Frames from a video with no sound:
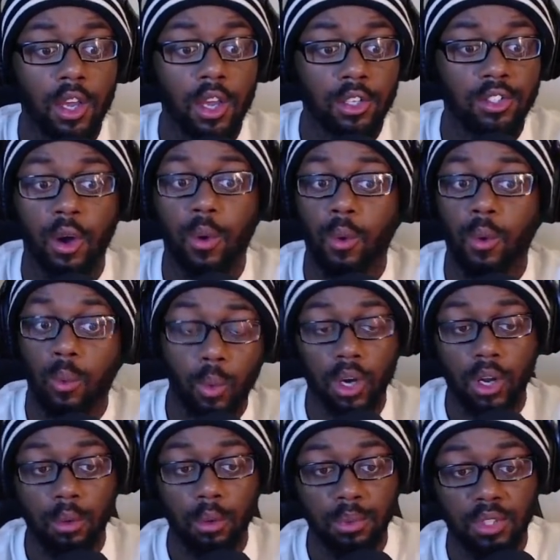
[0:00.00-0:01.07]
So
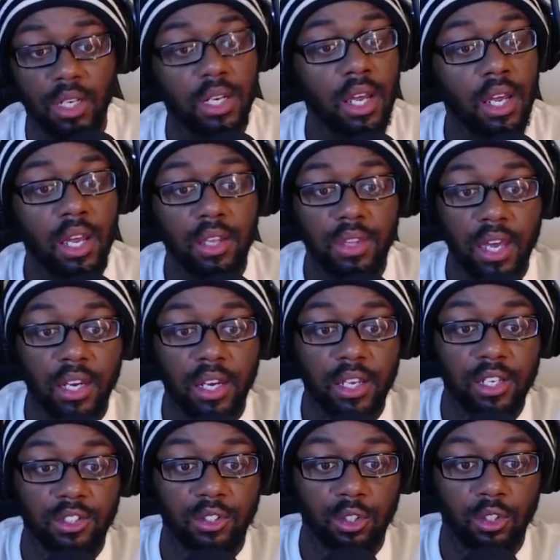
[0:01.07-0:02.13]
100%, that
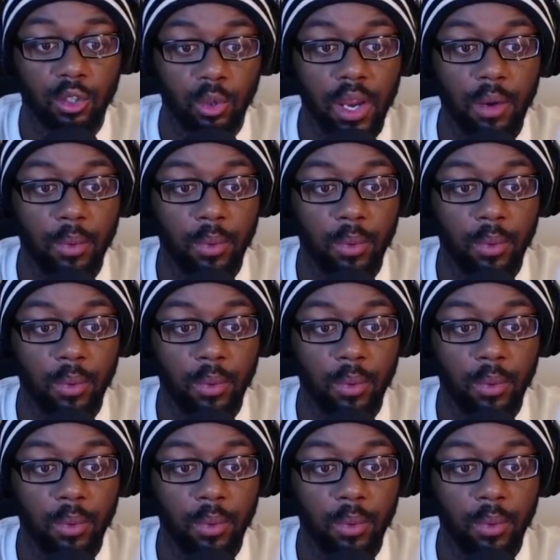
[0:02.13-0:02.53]
is great.